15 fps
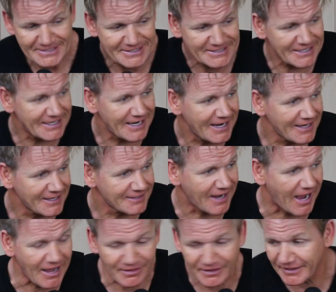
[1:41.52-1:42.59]
today,
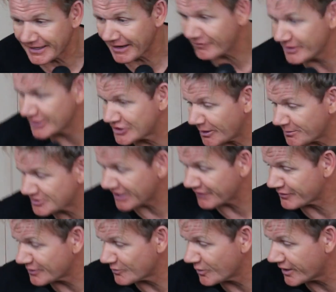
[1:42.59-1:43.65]
I think every top chef
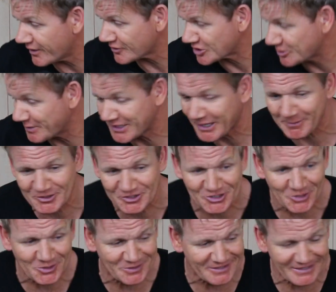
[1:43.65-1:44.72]
in the world should become a
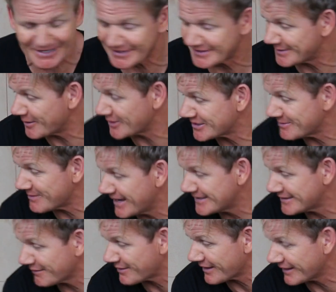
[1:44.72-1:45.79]
student. It's the most
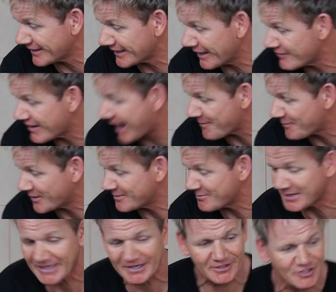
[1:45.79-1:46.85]
amazing thing that can ever happen
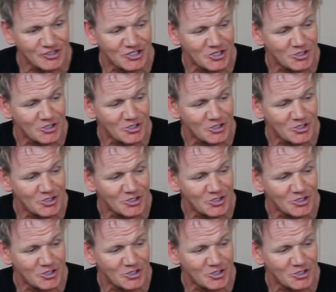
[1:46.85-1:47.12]
because